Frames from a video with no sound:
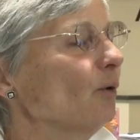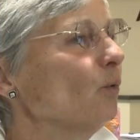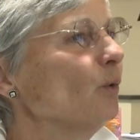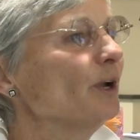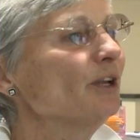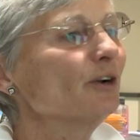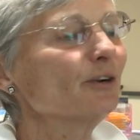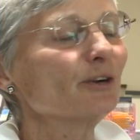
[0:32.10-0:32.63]

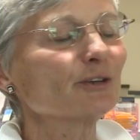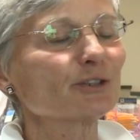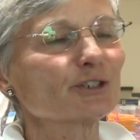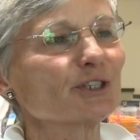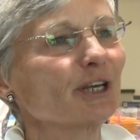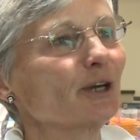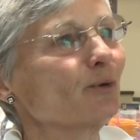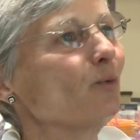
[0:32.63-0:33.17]
We don't
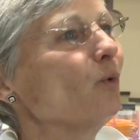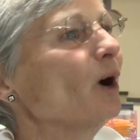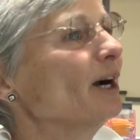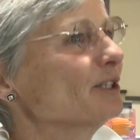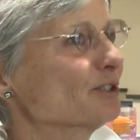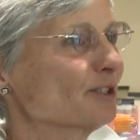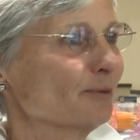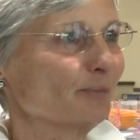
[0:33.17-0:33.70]
understand
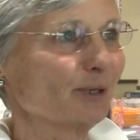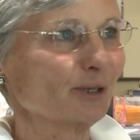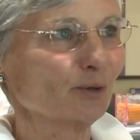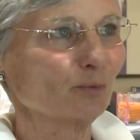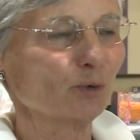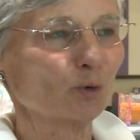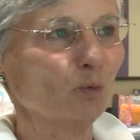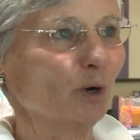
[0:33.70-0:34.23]
why somebody
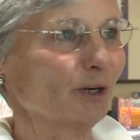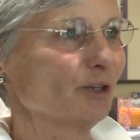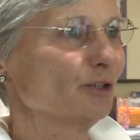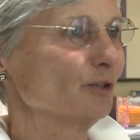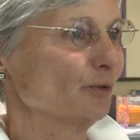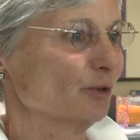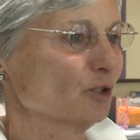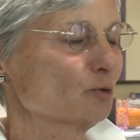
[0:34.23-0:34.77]
would want to
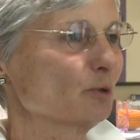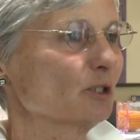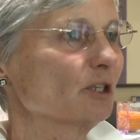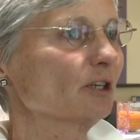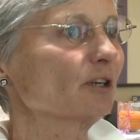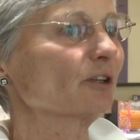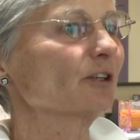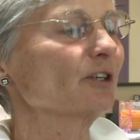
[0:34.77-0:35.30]
do this,
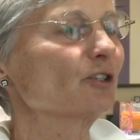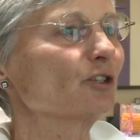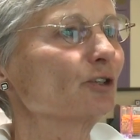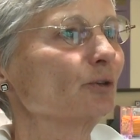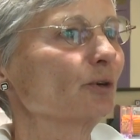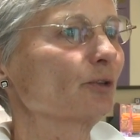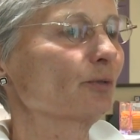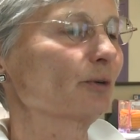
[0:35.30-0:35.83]
particularly
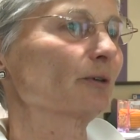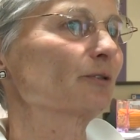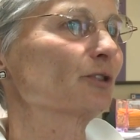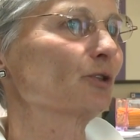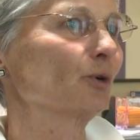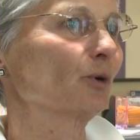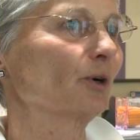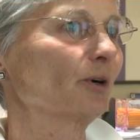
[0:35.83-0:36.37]
to a thrift
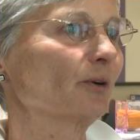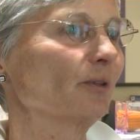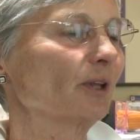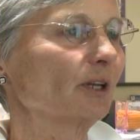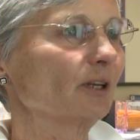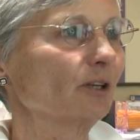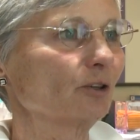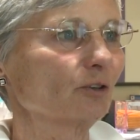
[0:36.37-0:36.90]
store
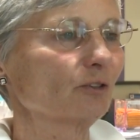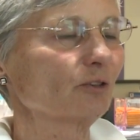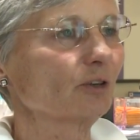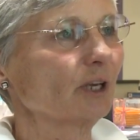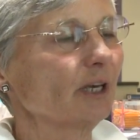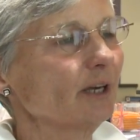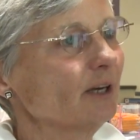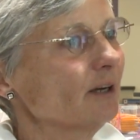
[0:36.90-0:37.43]
that
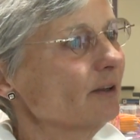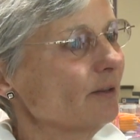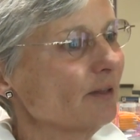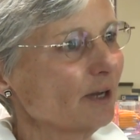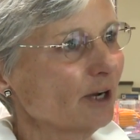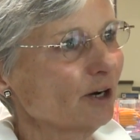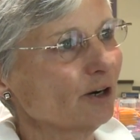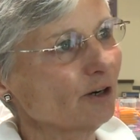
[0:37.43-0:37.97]
is
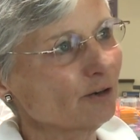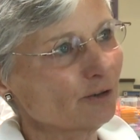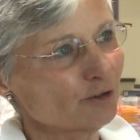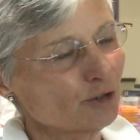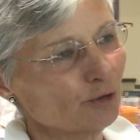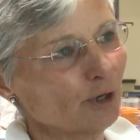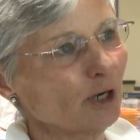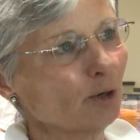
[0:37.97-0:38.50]
there
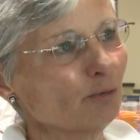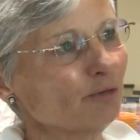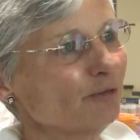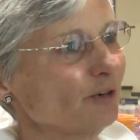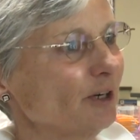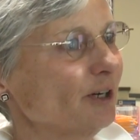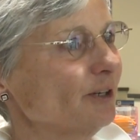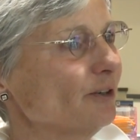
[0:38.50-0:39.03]
to help
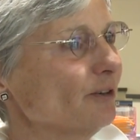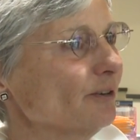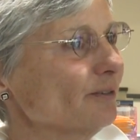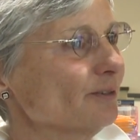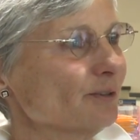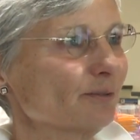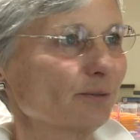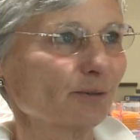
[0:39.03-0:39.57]
fund,
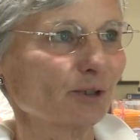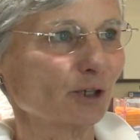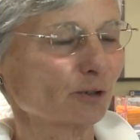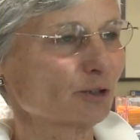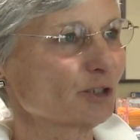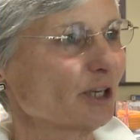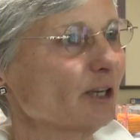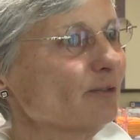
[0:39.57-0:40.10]
you know,
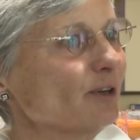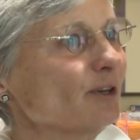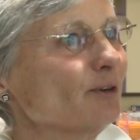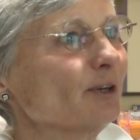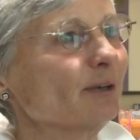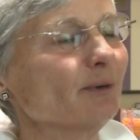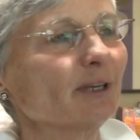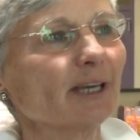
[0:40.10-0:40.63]

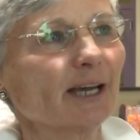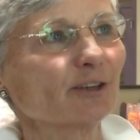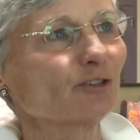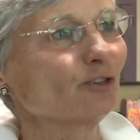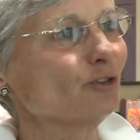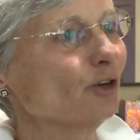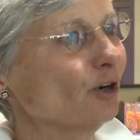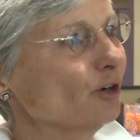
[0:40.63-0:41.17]
saving
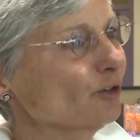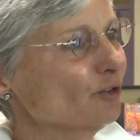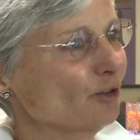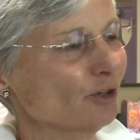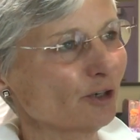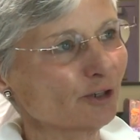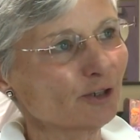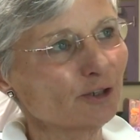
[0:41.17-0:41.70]
cats and dogs in our